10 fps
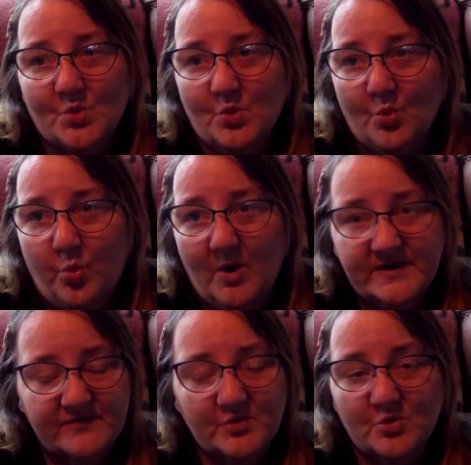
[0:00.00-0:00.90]
or
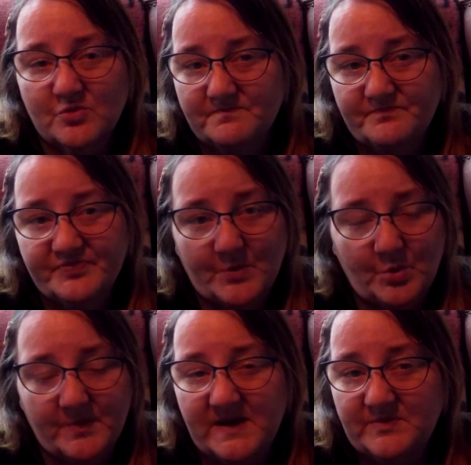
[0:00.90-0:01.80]
whenever there
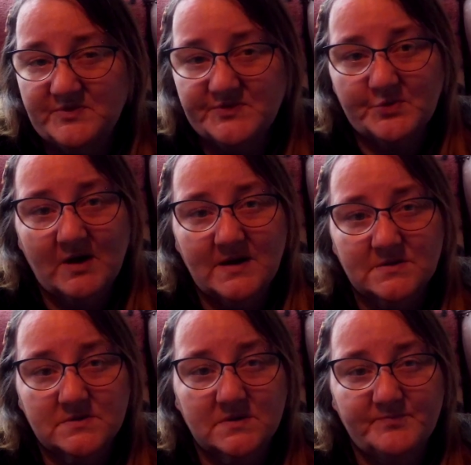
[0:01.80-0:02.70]
were babies around,